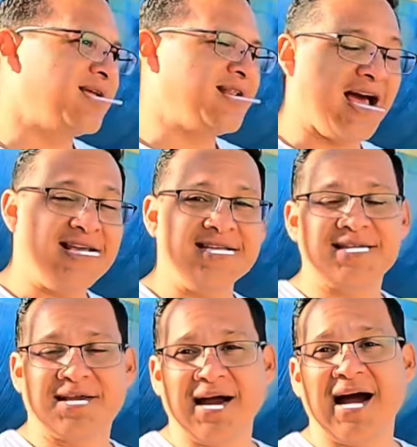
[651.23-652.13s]
a nice
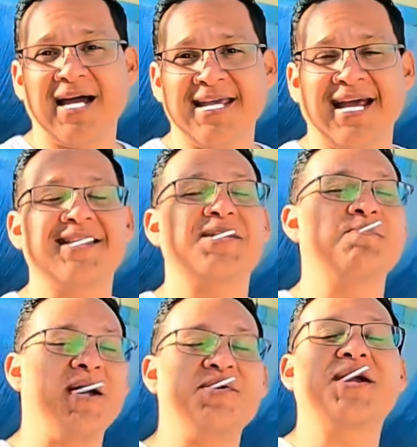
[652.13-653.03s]
guy and a
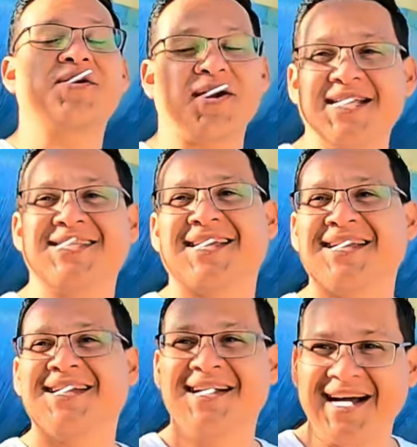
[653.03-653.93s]
very
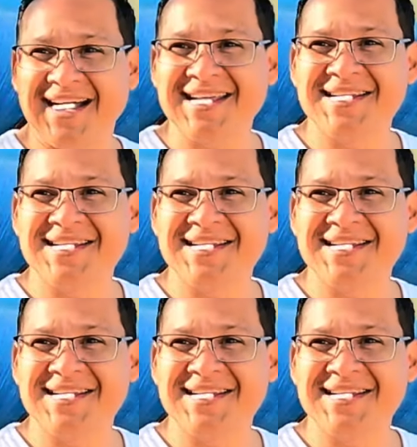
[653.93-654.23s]
crazy guy.